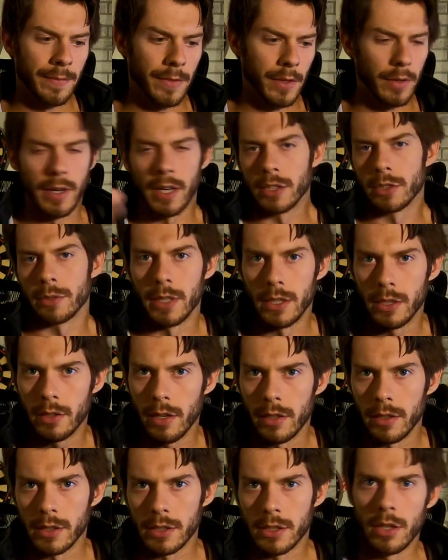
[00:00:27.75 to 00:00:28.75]
You guys already know
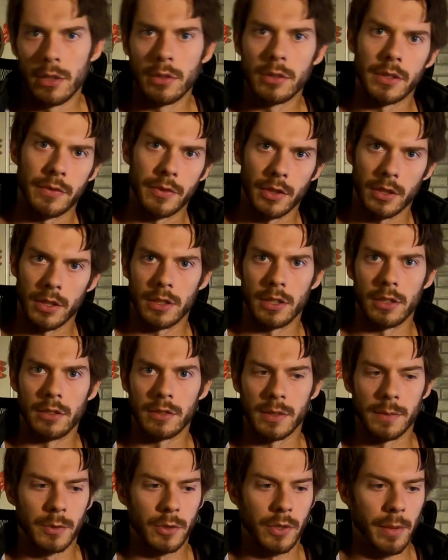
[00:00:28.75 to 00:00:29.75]
how this goes. If you're a
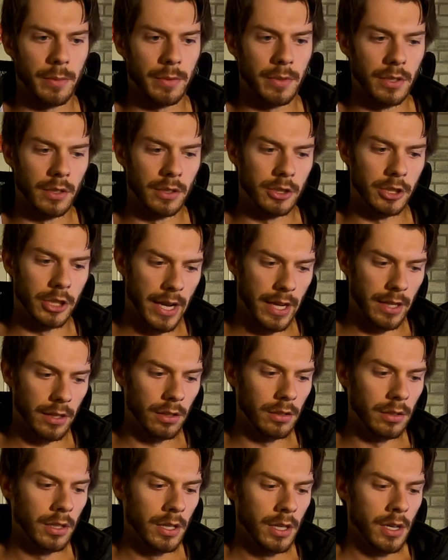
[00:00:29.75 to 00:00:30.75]
continued subscriber to the
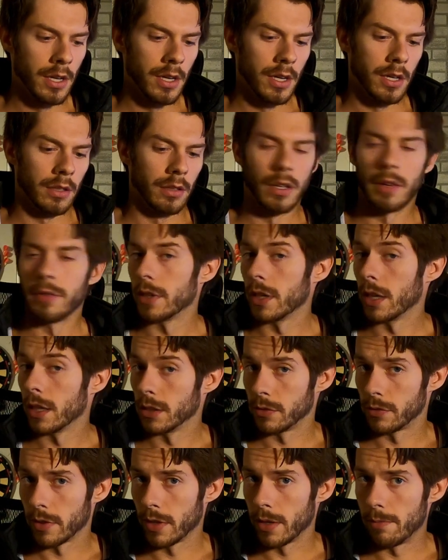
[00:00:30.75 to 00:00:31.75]
channel, love you
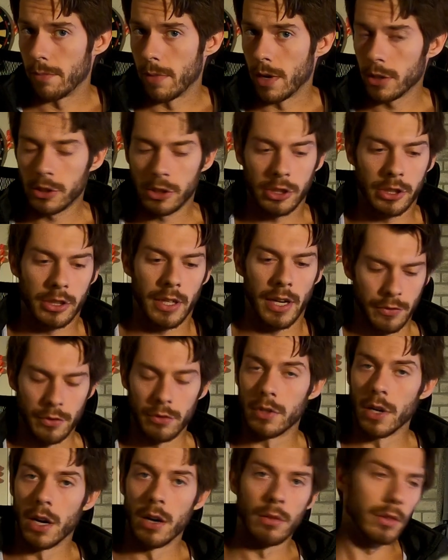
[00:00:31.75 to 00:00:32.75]
guys very much. If
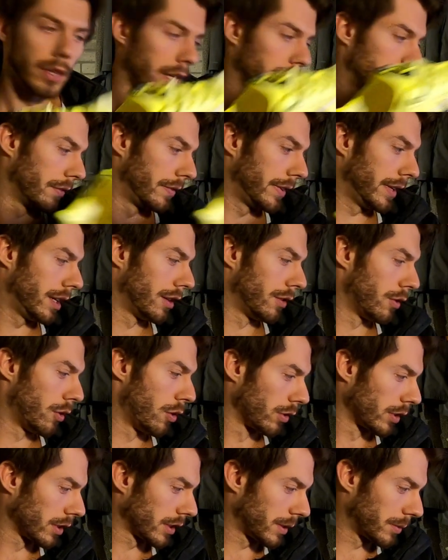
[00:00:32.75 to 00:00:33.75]
you don't like the video
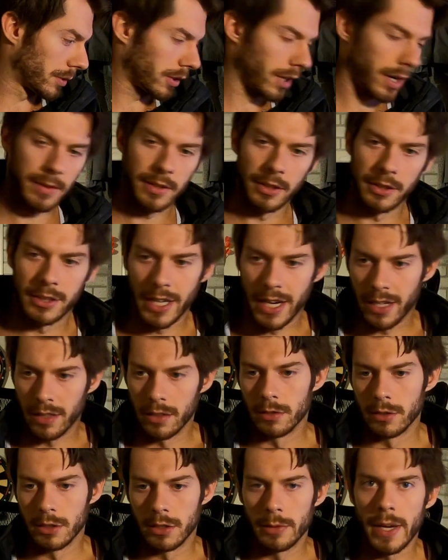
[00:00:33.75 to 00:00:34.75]
or subscribe to the
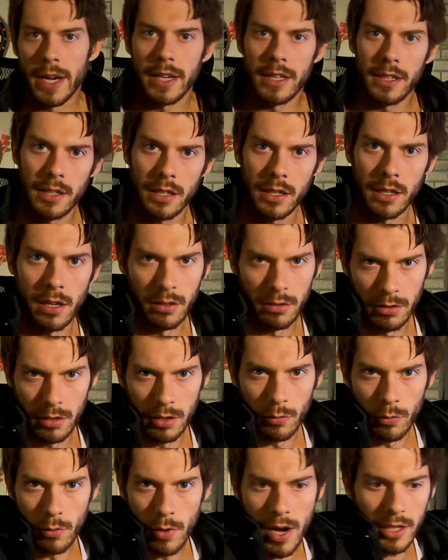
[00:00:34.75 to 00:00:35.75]
channel or do anything other
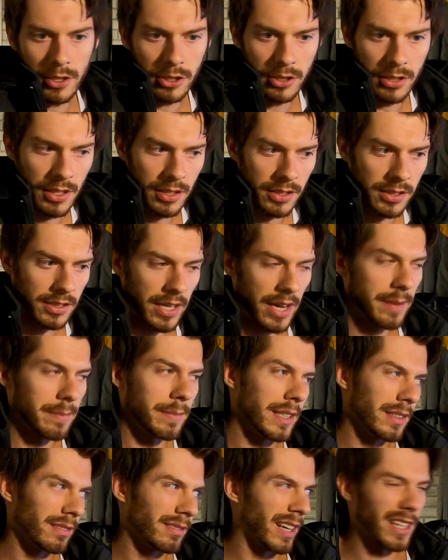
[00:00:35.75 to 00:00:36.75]
than watch this, I
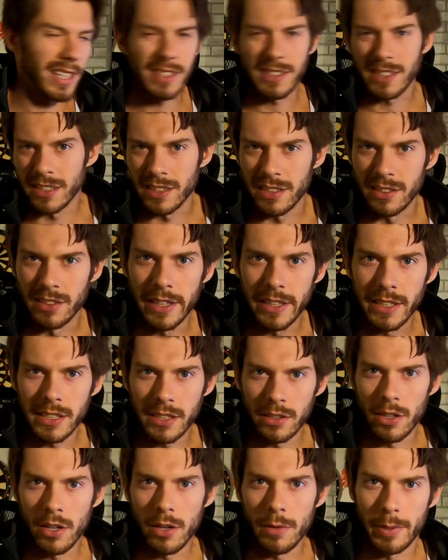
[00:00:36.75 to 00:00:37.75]
mean, I guess that's
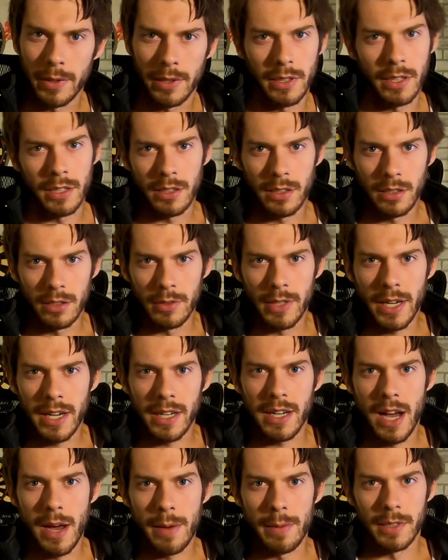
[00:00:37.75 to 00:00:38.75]
nice and all, but like, you
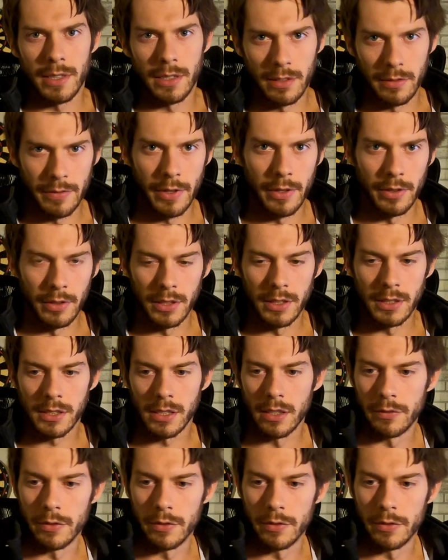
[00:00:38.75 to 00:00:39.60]
gotta comment at the very least.